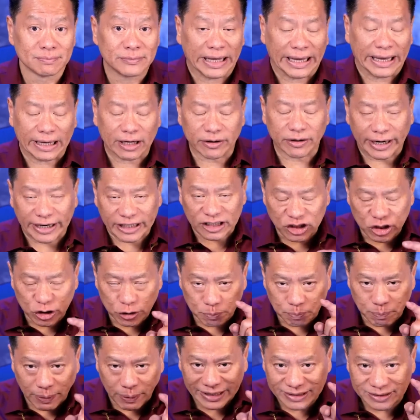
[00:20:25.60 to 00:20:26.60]
it creates
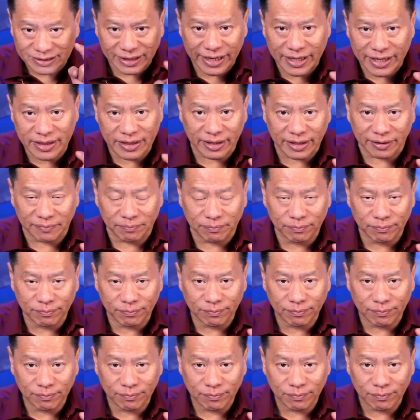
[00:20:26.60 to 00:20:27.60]
space in them
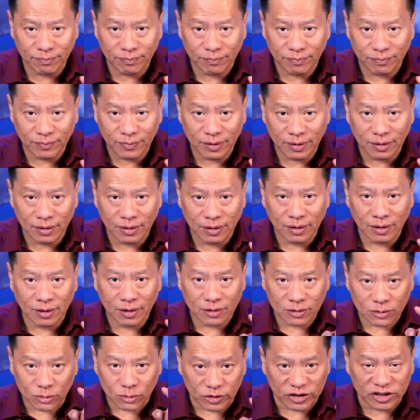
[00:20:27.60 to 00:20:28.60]

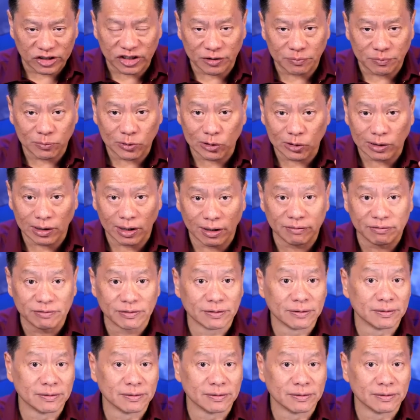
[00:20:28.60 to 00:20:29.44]
to receive more love.